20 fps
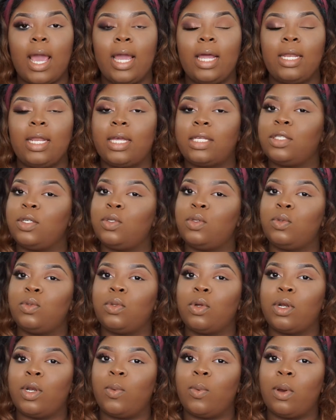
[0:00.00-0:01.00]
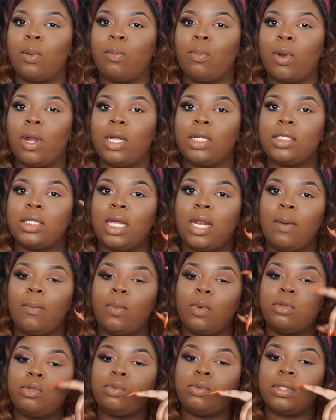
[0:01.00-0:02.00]
a Luxie 231 brush, and
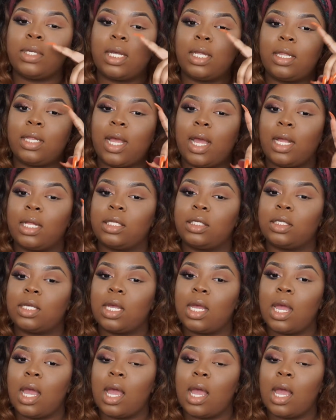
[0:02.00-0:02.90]
I'm going to take that